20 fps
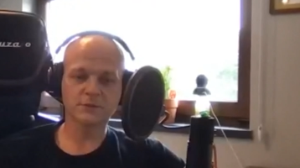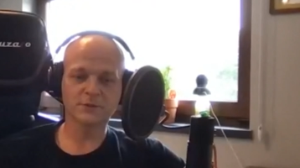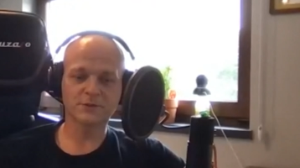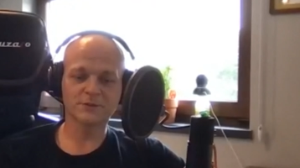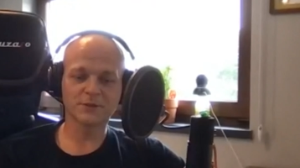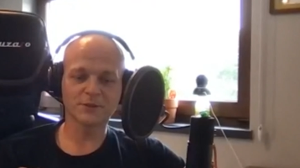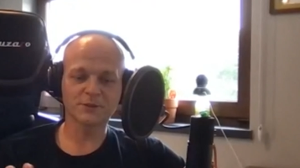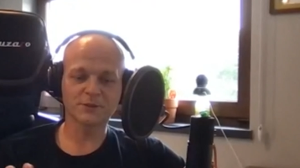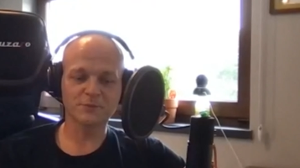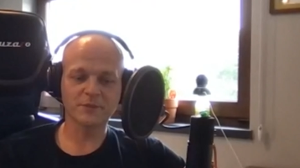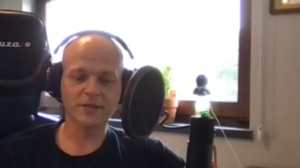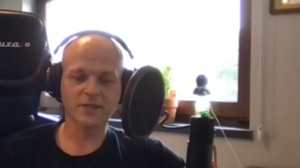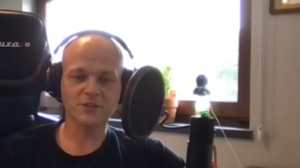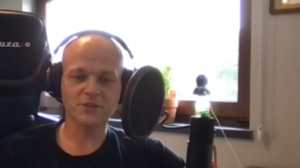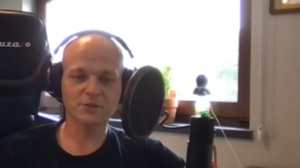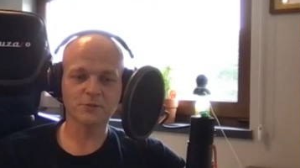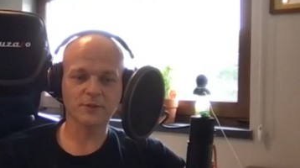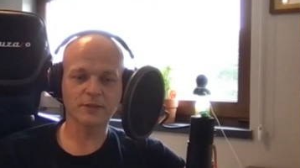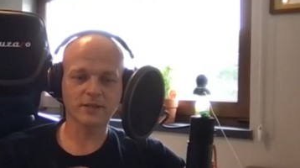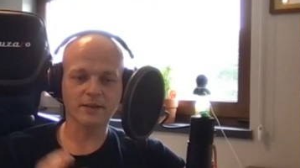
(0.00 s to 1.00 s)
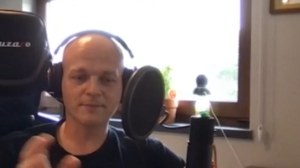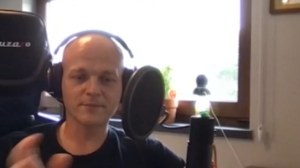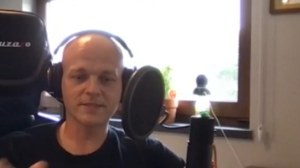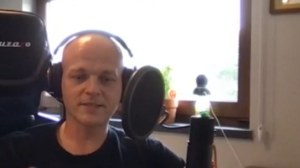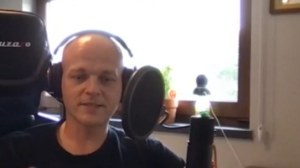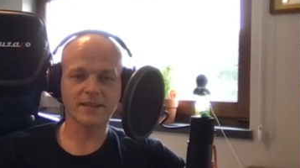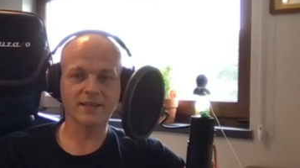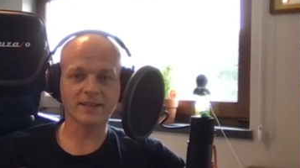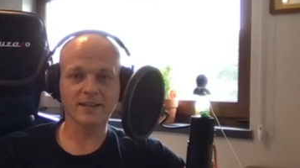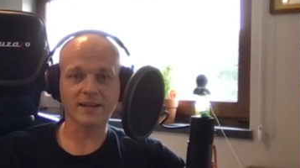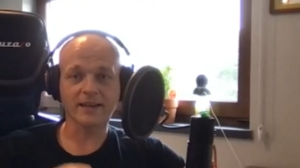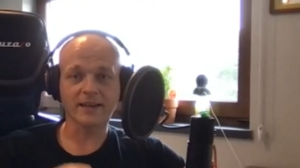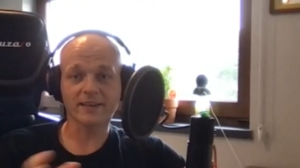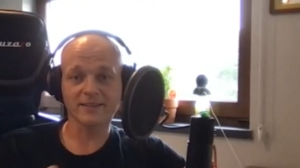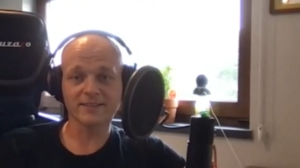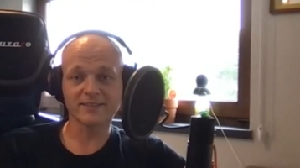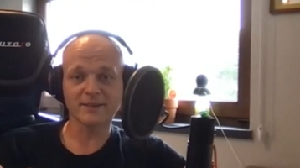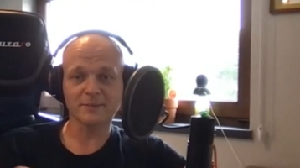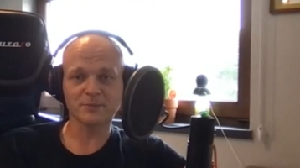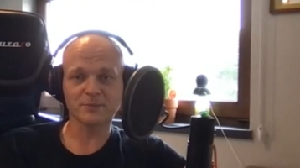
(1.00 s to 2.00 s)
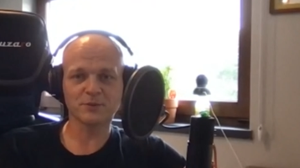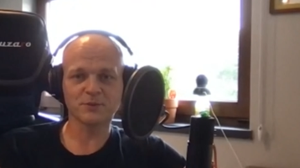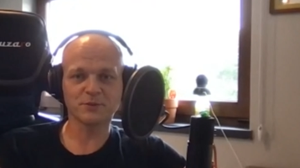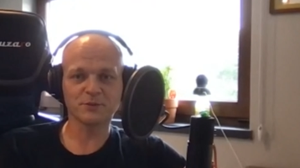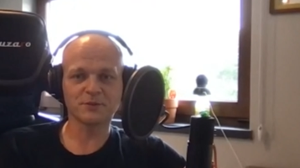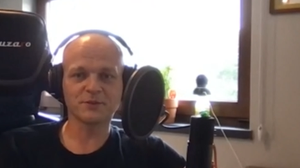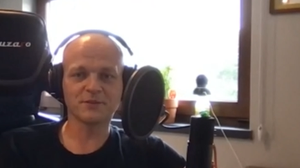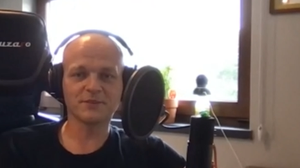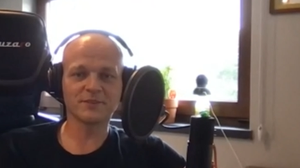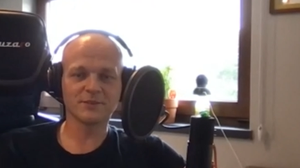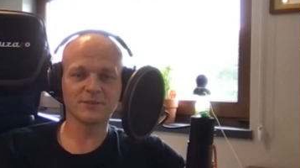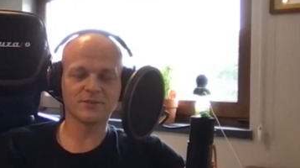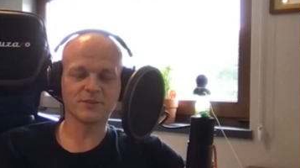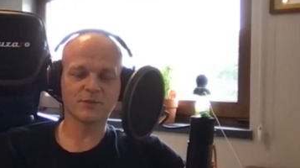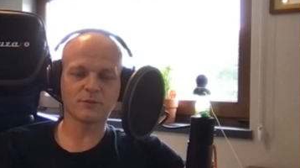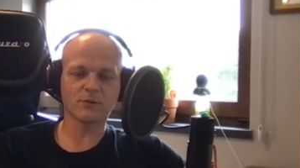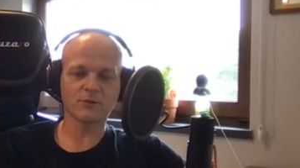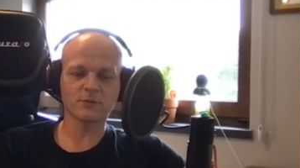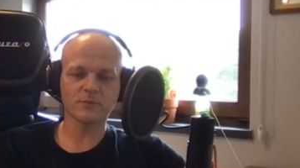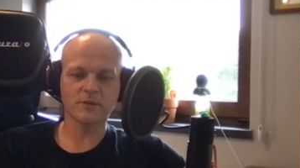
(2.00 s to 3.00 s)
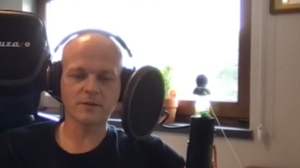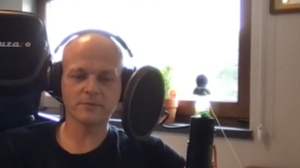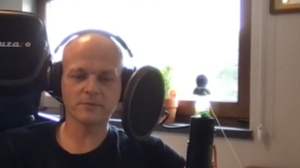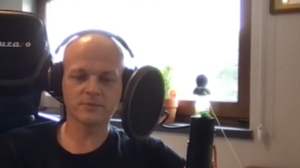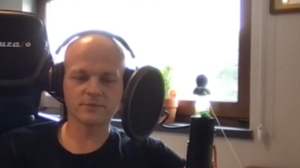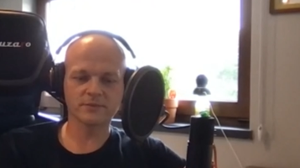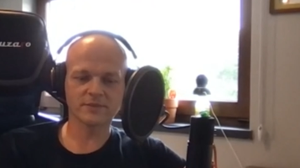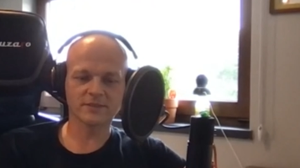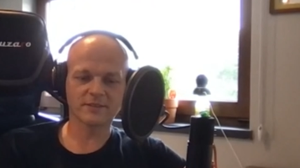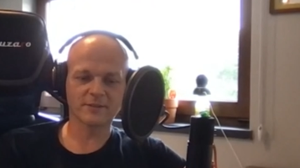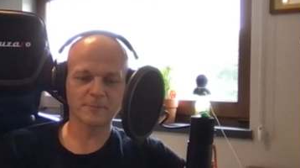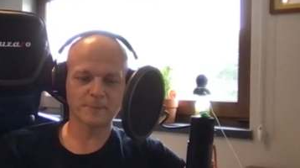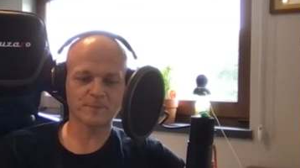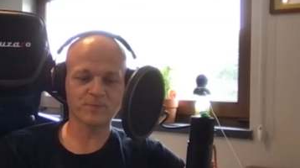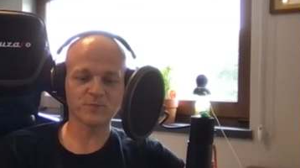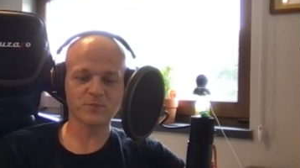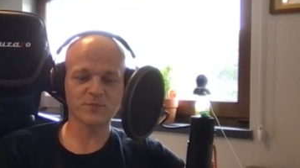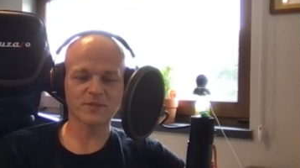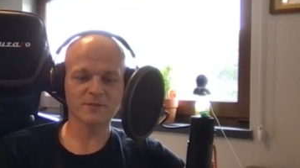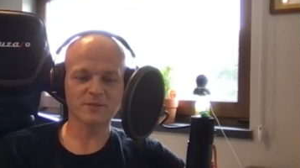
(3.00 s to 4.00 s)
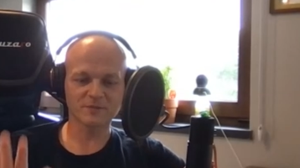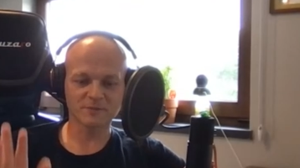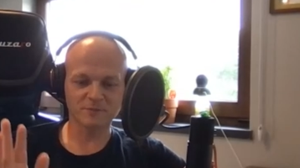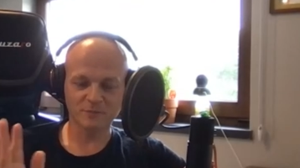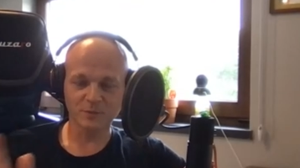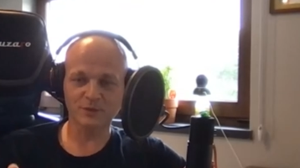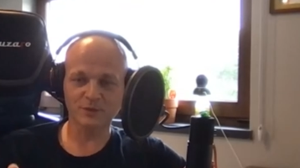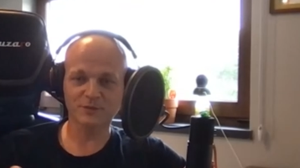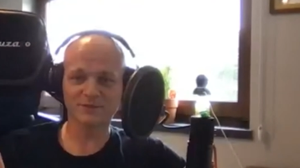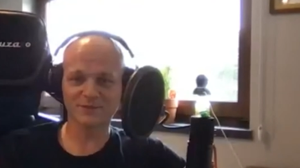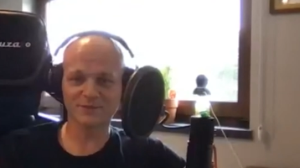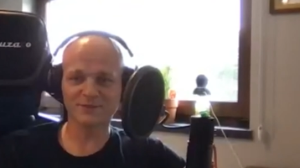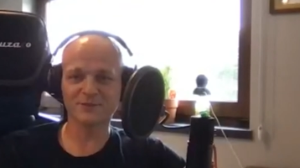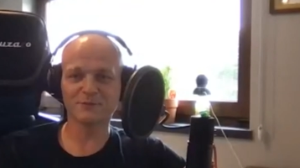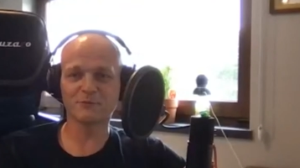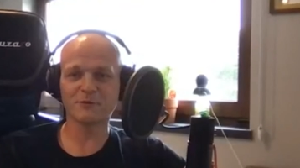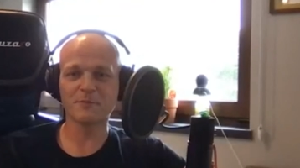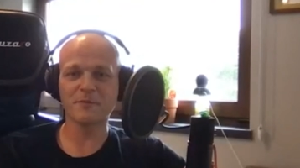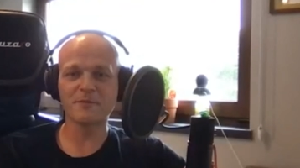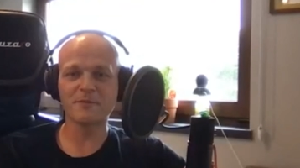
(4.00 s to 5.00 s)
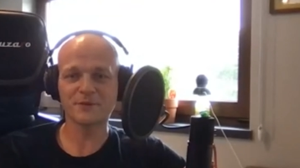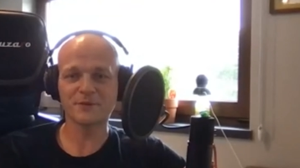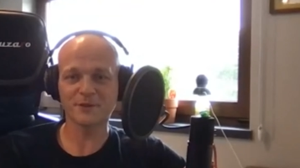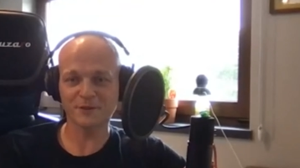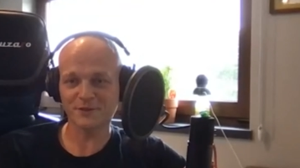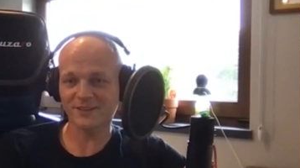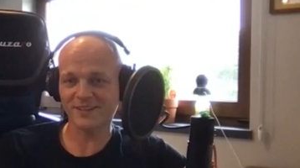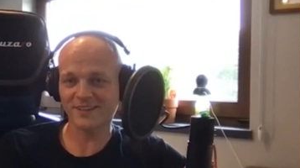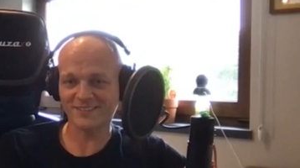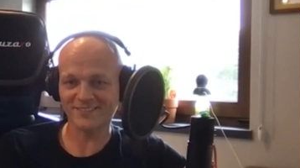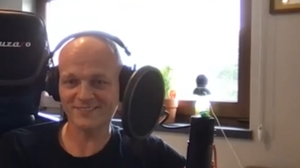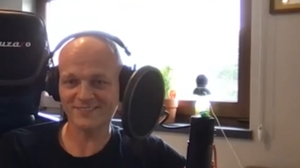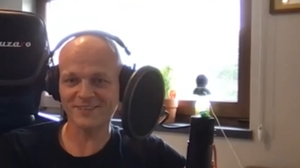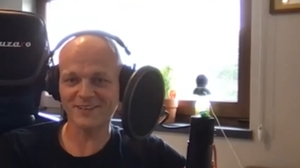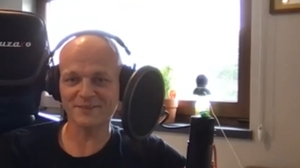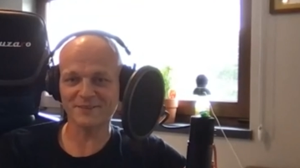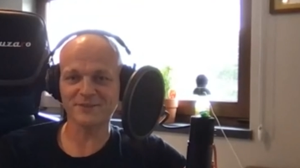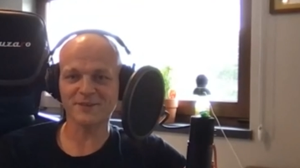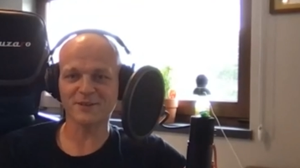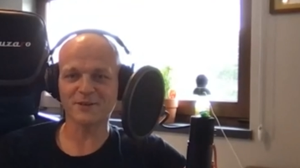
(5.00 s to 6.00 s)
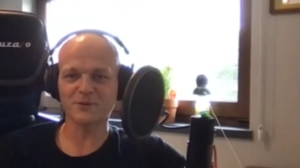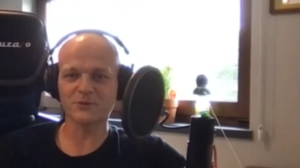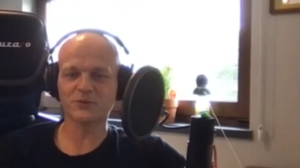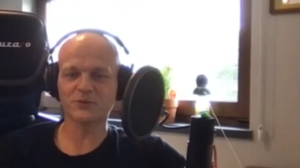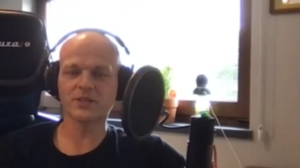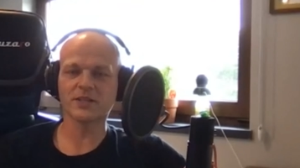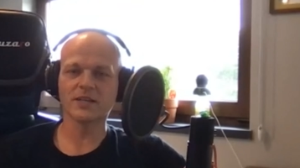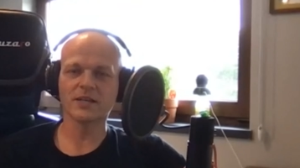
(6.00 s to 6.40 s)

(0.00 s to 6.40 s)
just to make sure, when I'm saying like it's up to you to the roadmap, but remember, you're not left alone.